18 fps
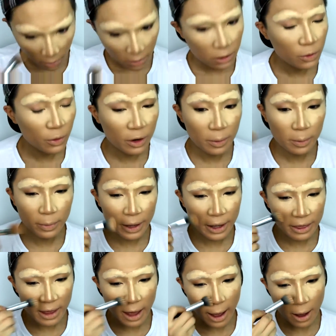You want to
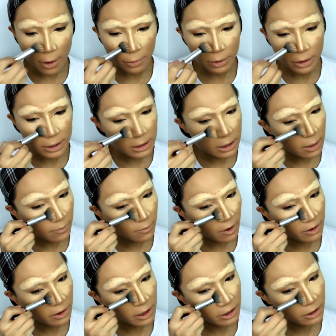blend that out with the same
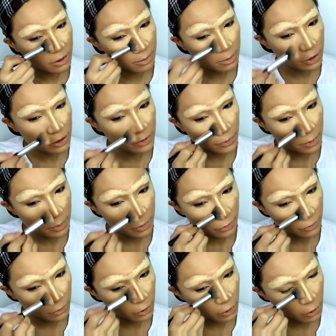foundation brush from
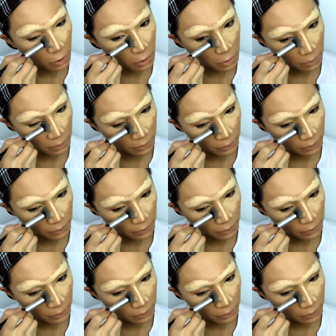before.